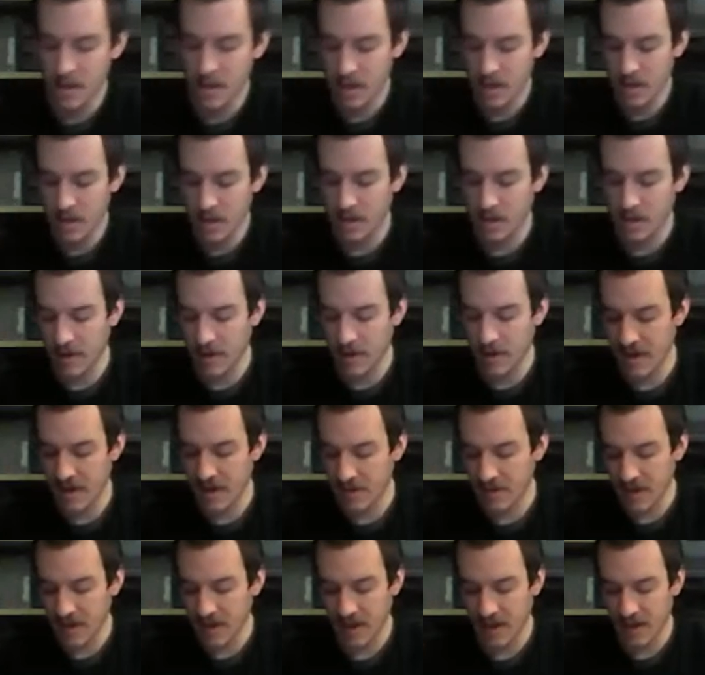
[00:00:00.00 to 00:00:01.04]
is in a heavy
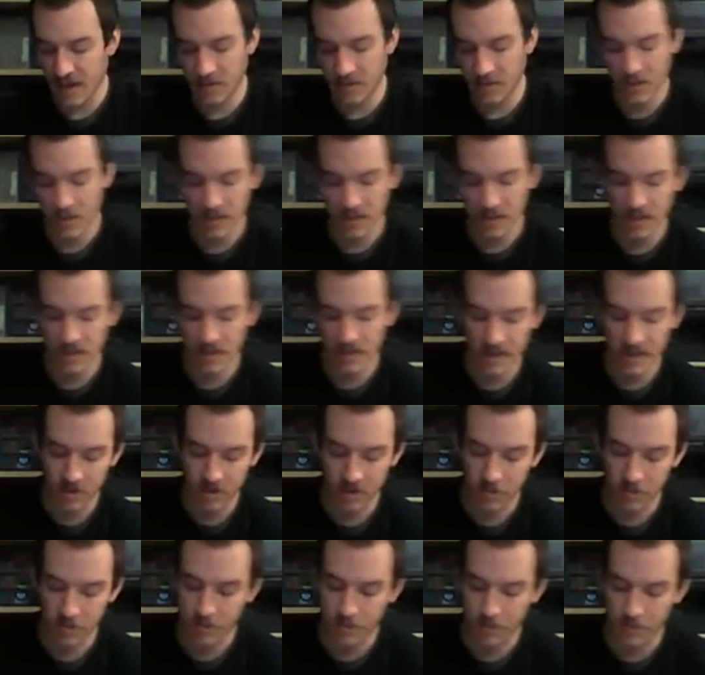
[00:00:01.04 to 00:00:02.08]
case because of the extra
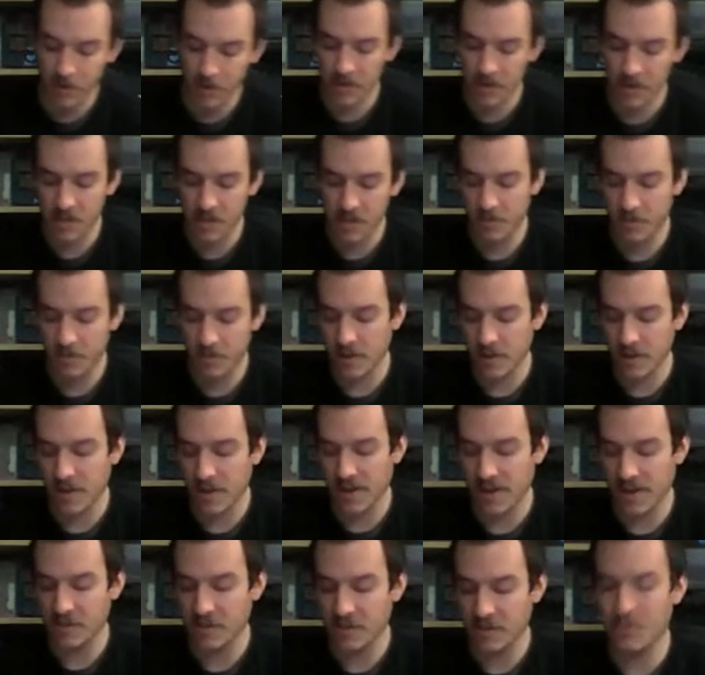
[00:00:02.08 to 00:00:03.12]
booklets, but it has
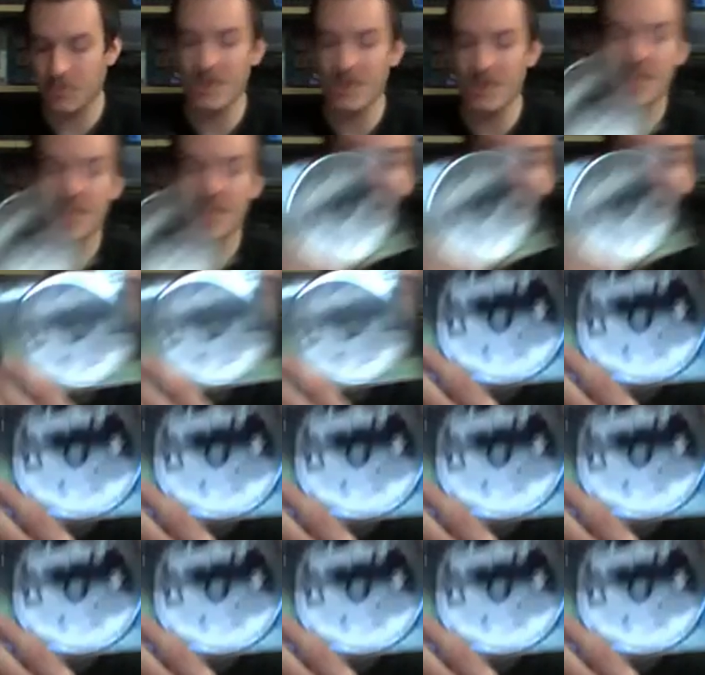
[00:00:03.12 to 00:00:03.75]
just one disc.